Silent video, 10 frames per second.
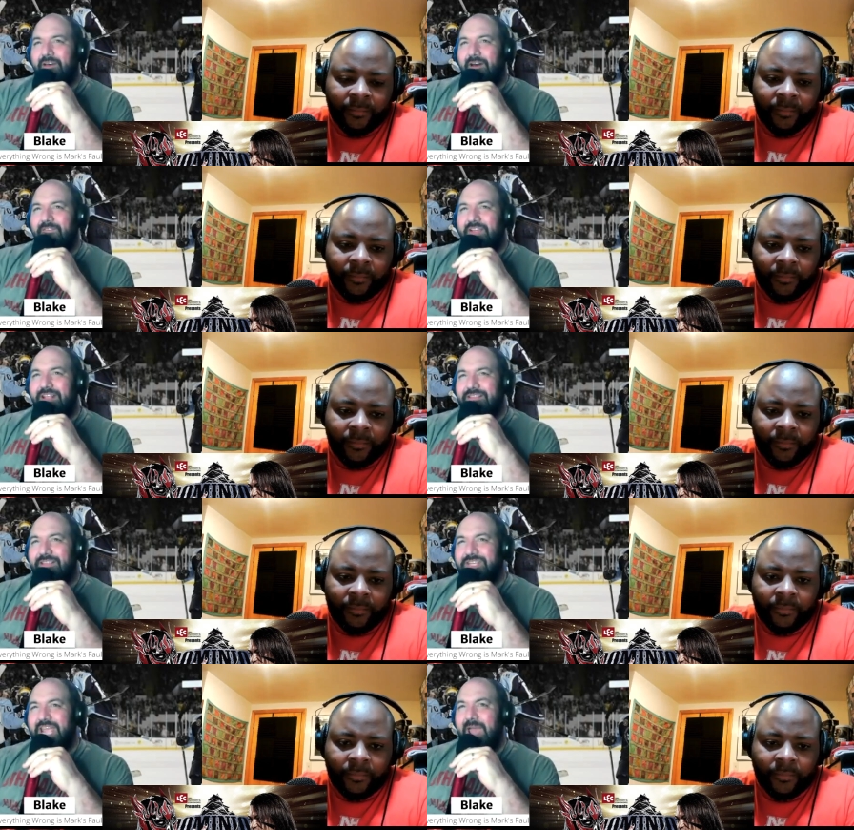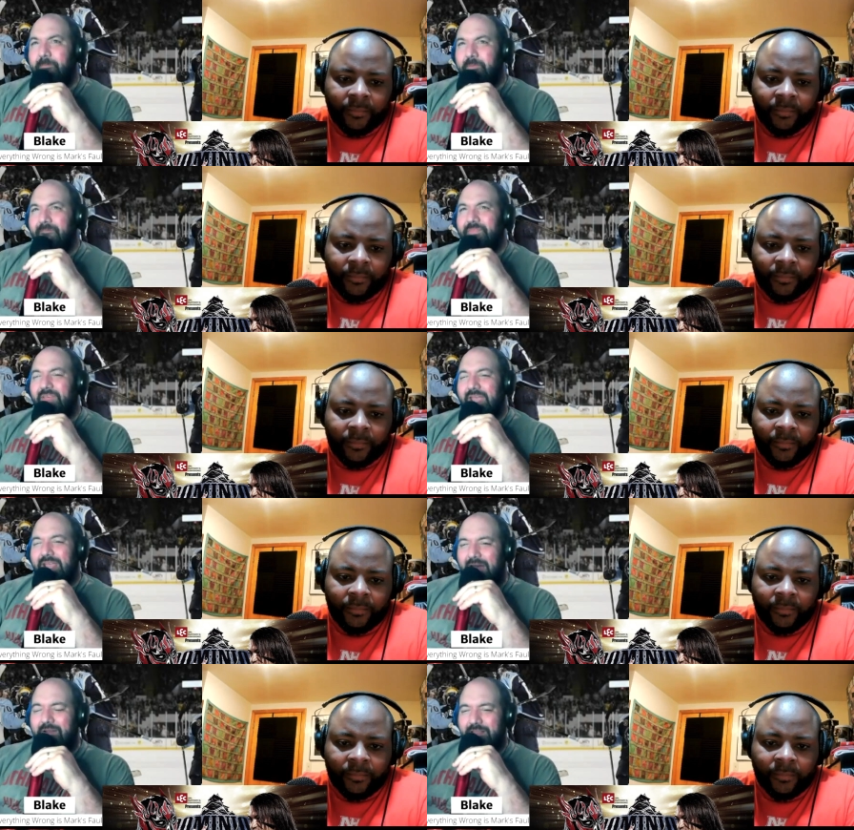Speaker 1: off against the champ?
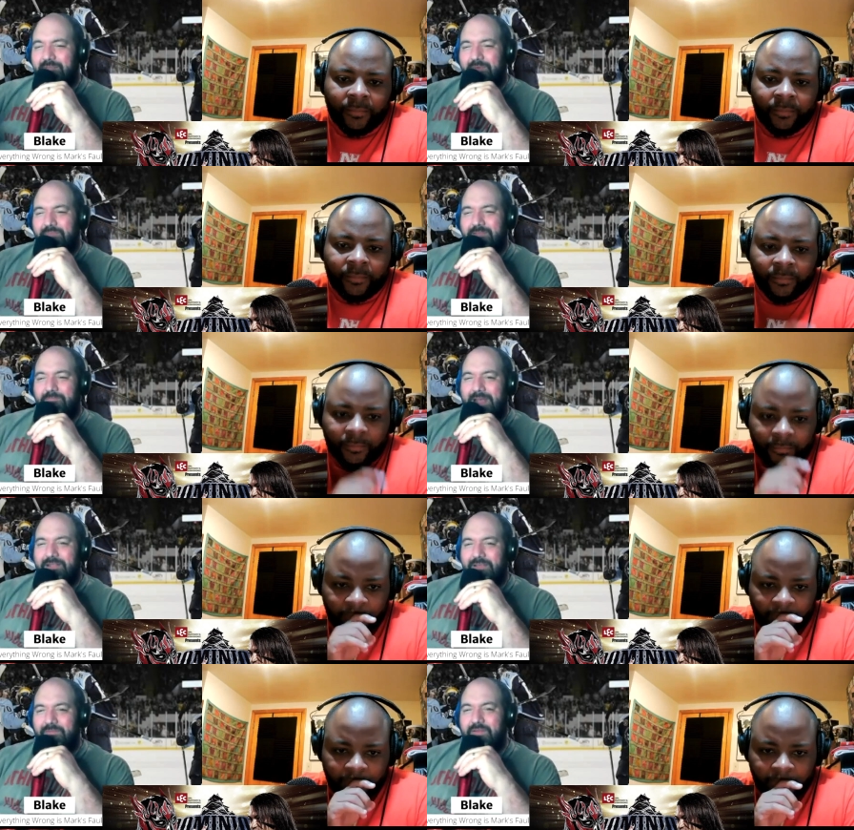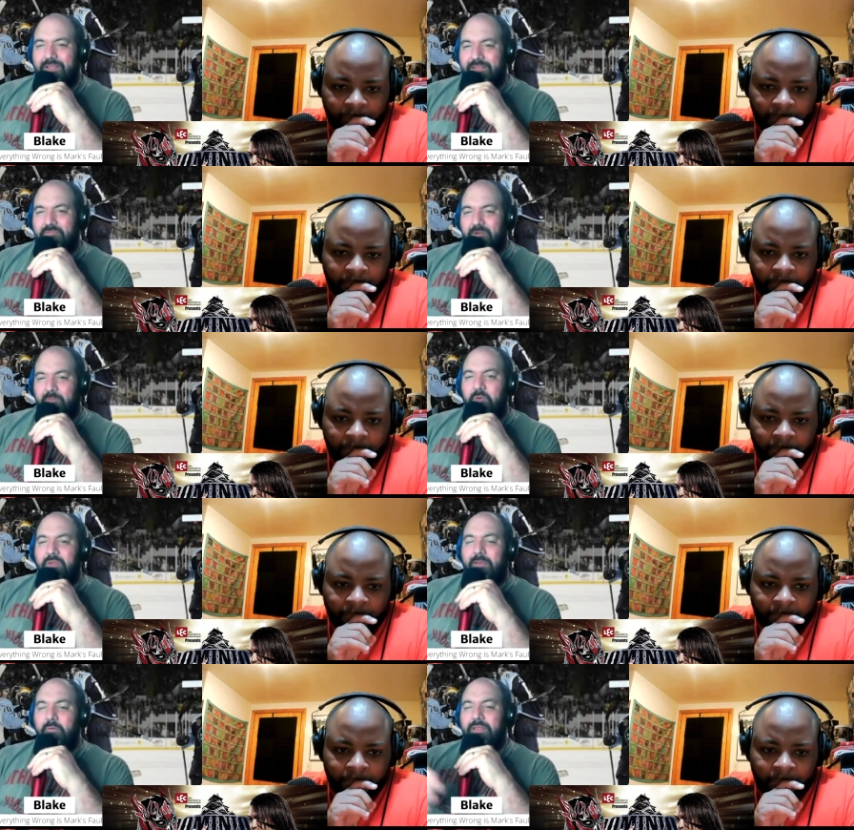Like, how did this, this match? What is this tournament?
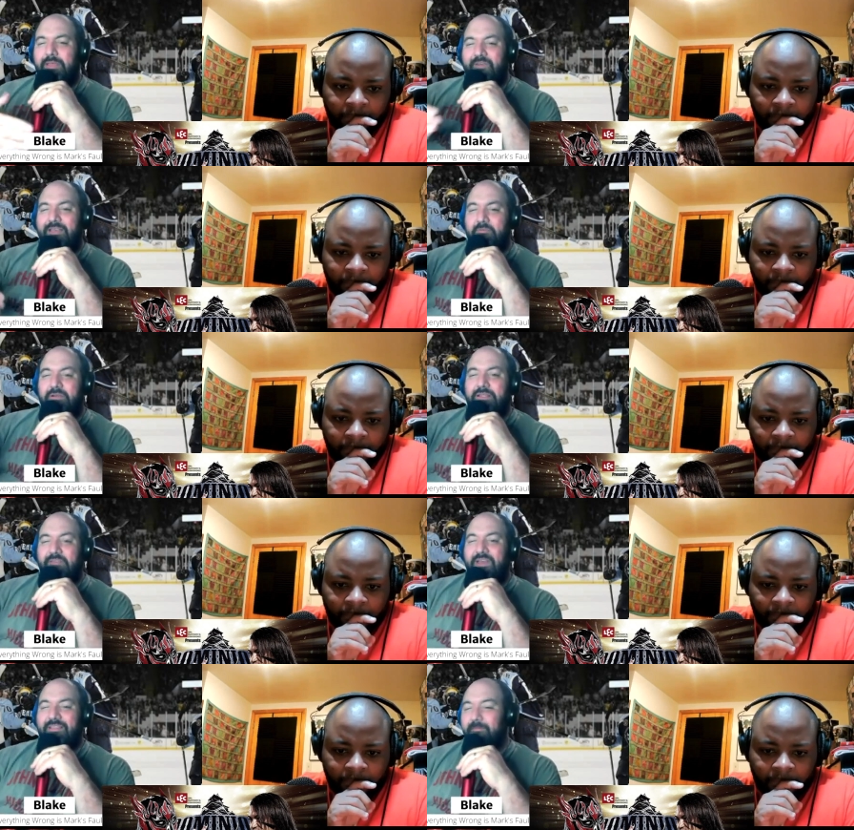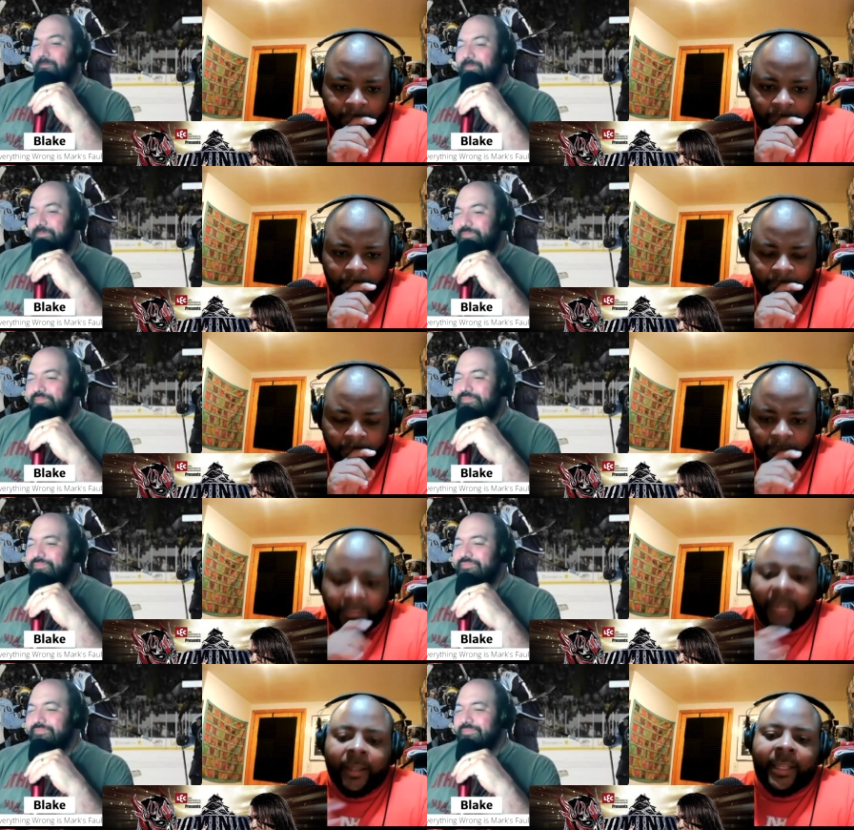Who do they who do they face? When do they face them?
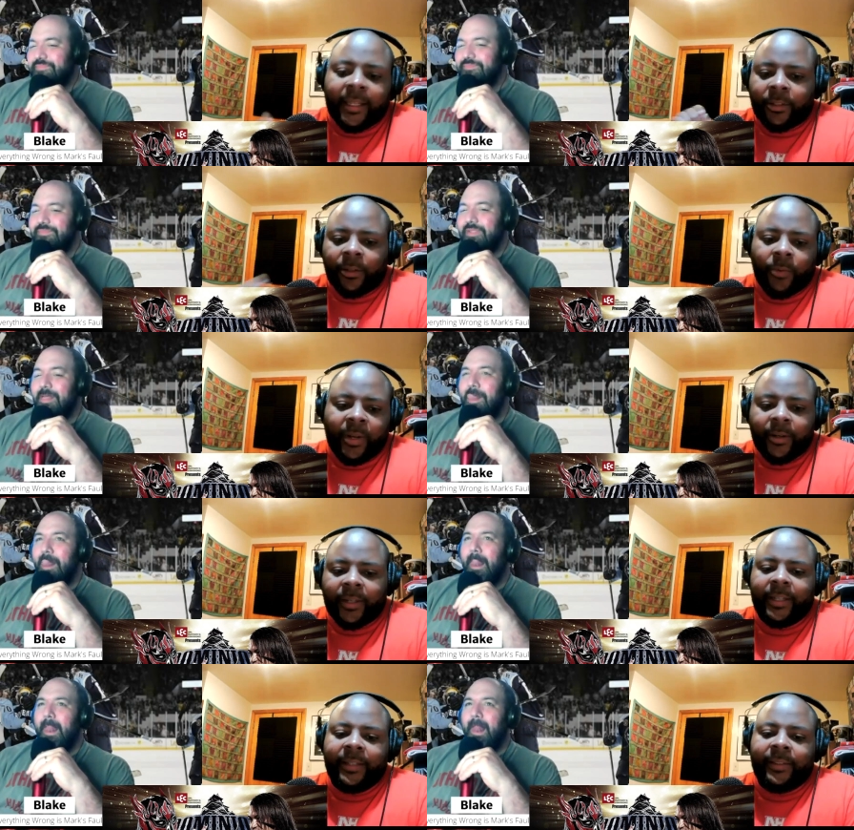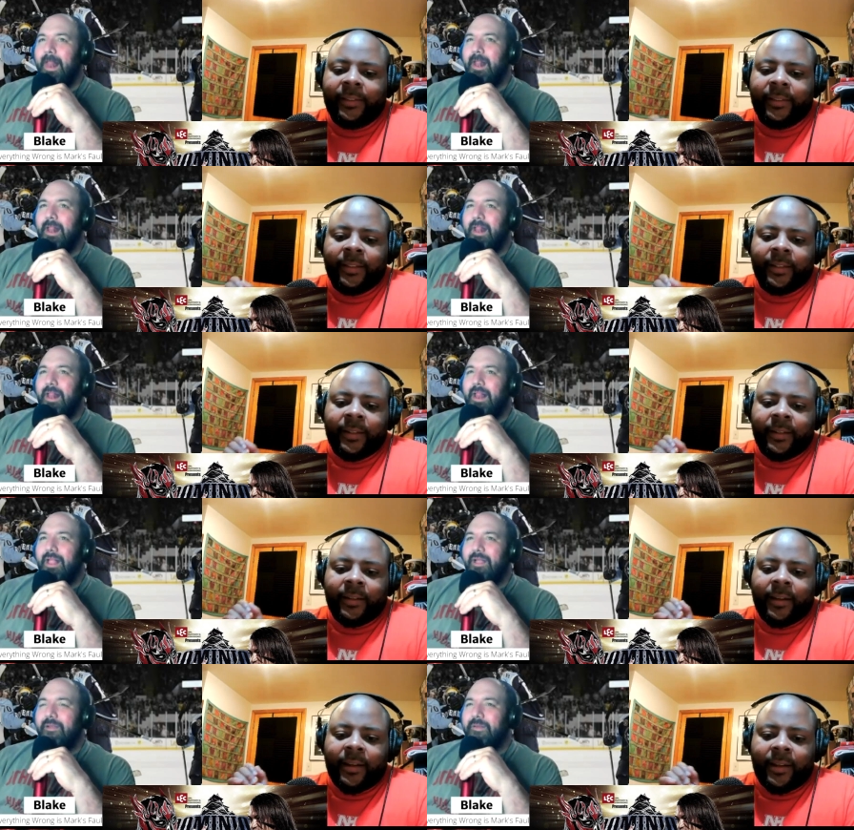
Speaker 2: Yeah, so the winner gets
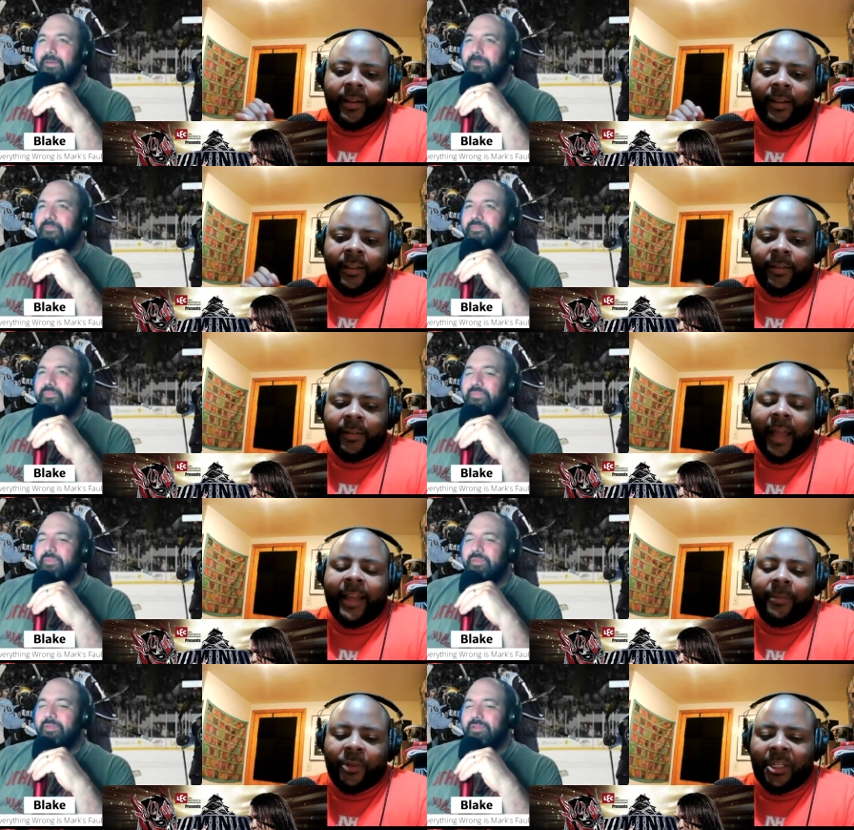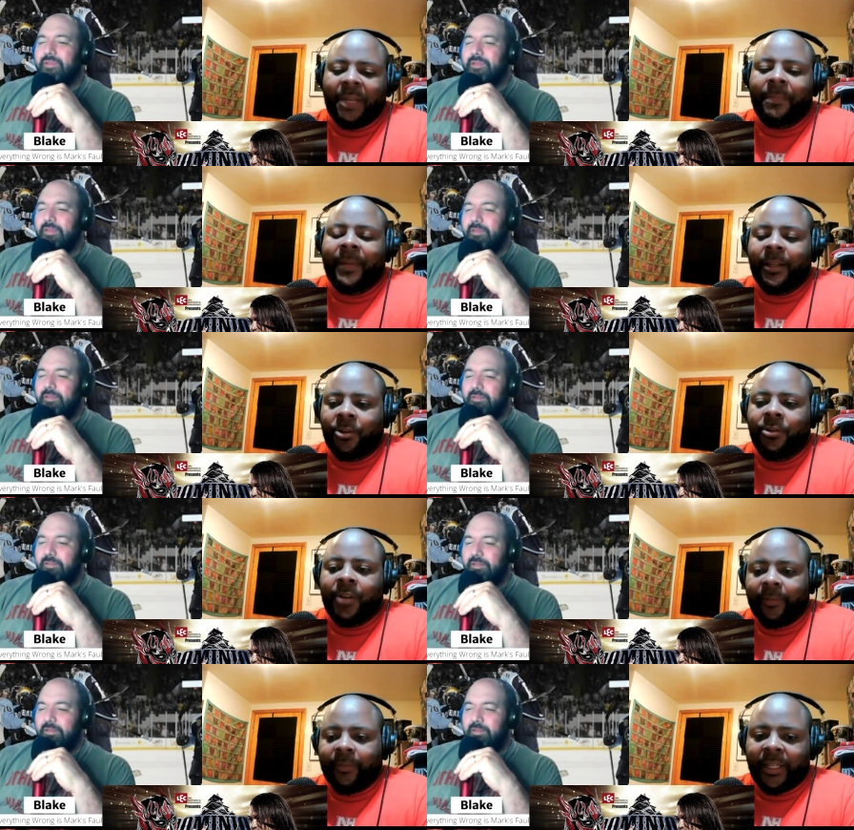uh the IWGP
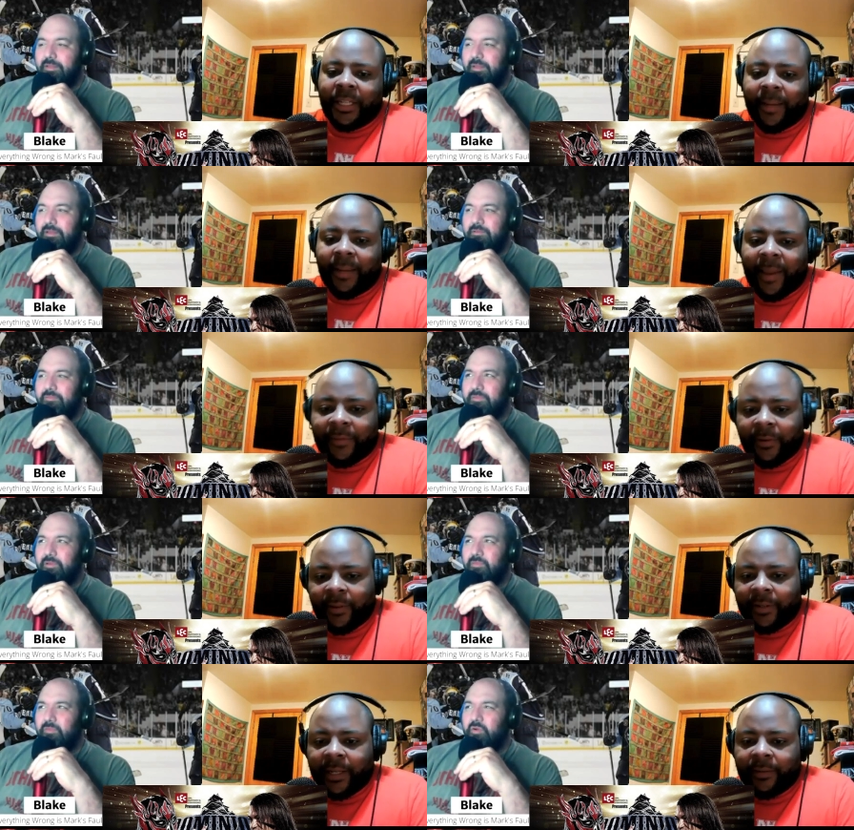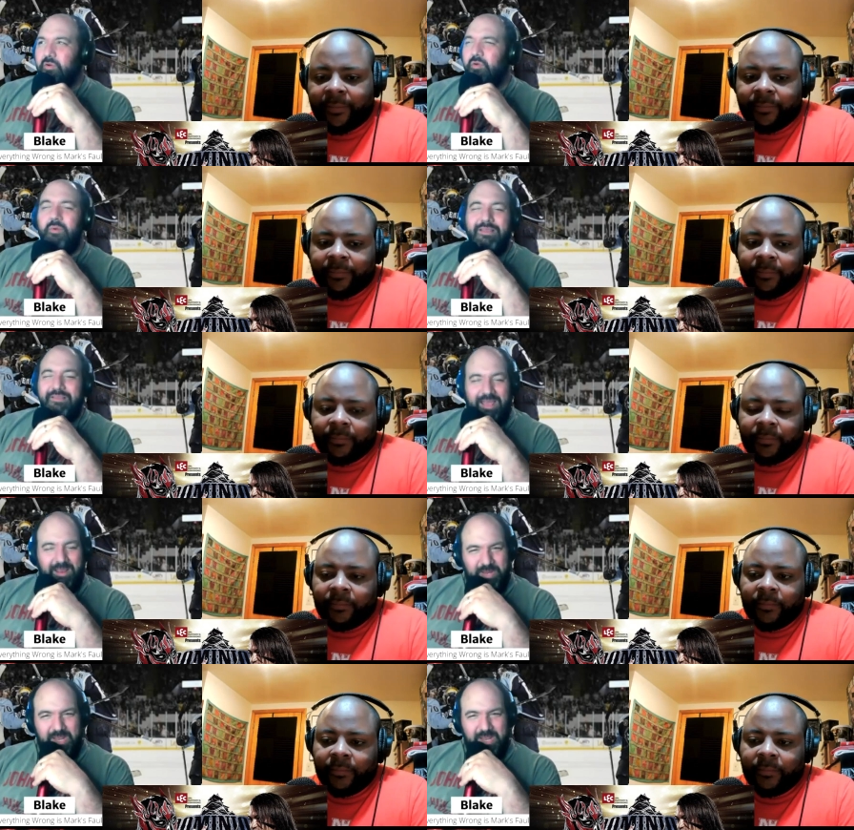Junior Heavyweight Champ after they're done.
Speaker 1: Who is the IWGP